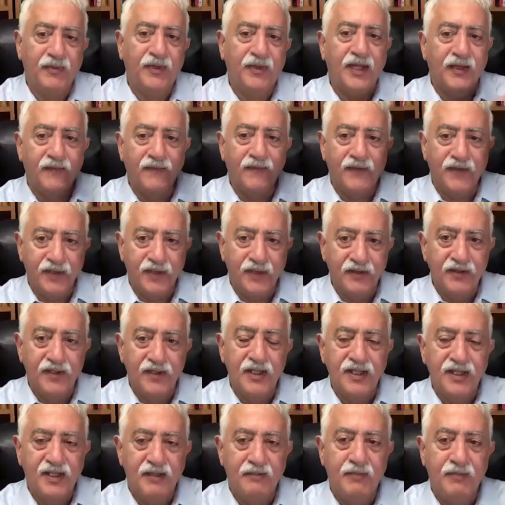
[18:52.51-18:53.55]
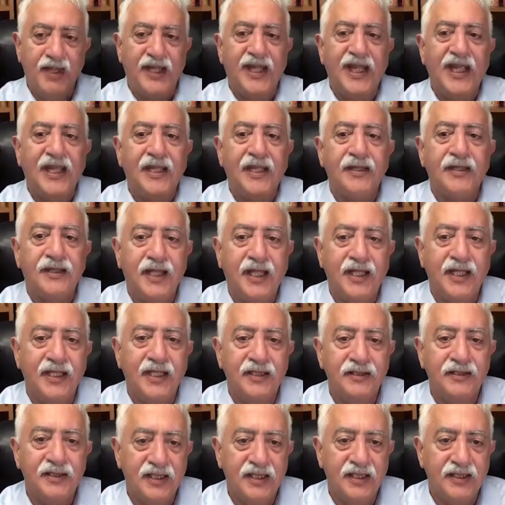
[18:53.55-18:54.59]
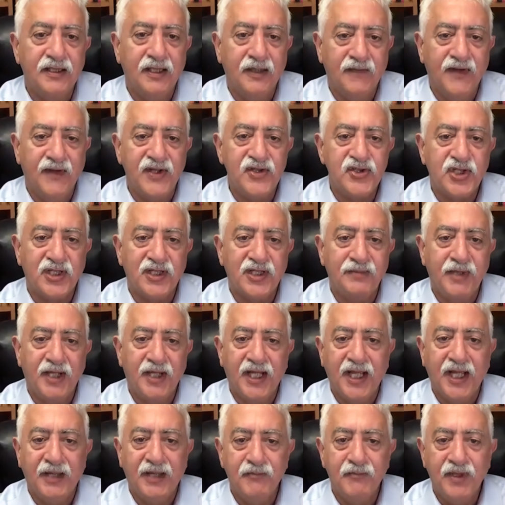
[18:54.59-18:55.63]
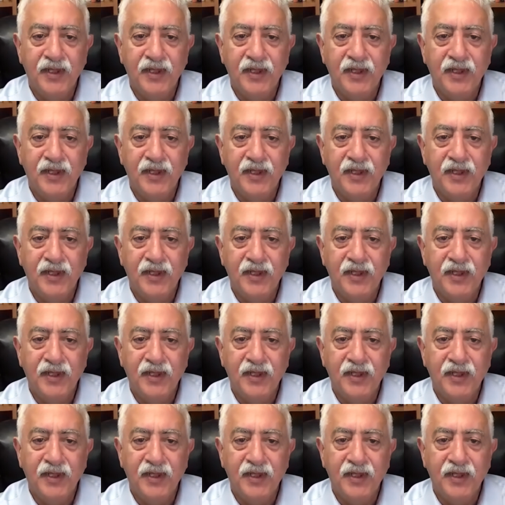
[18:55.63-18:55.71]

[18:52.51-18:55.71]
kind of the big hit that it eventually became.